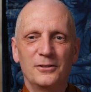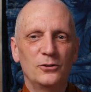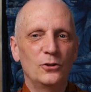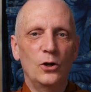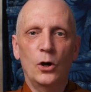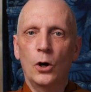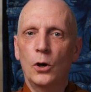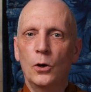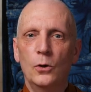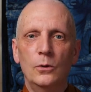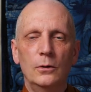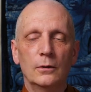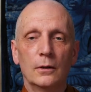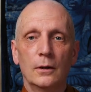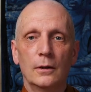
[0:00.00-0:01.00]

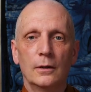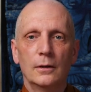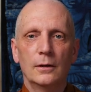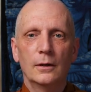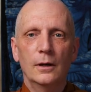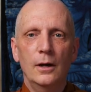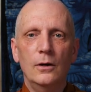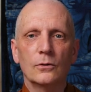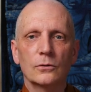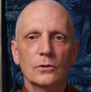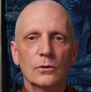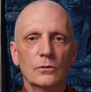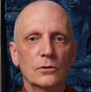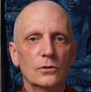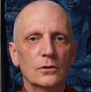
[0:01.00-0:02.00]
No. Oh,
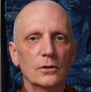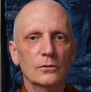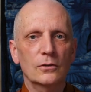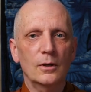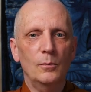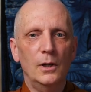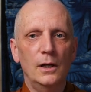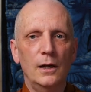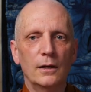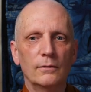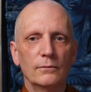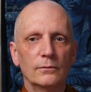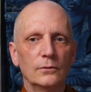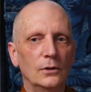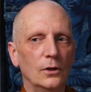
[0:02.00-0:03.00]
so there's still some alive.
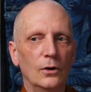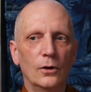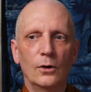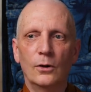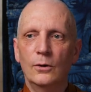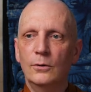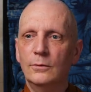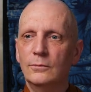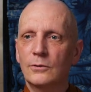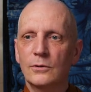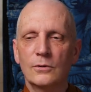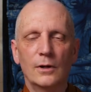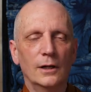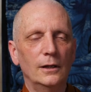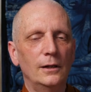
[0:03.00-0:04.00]
No, there's
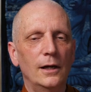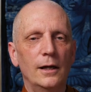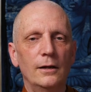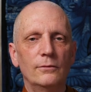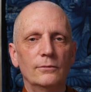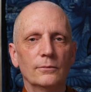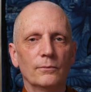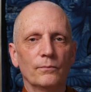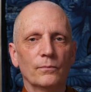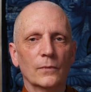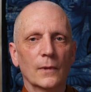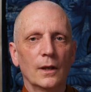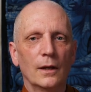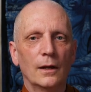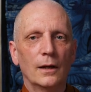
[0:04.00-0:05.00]
none alive.
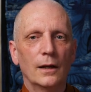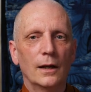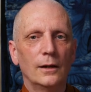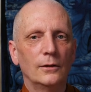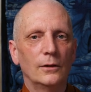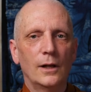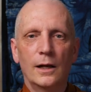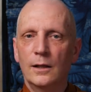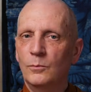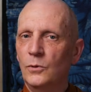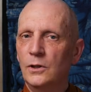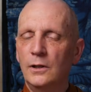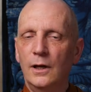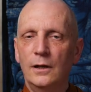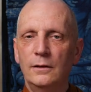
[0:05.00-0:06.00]
And none of them are
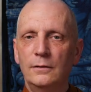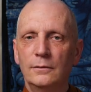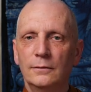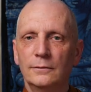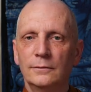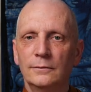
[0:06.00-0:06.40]
dead.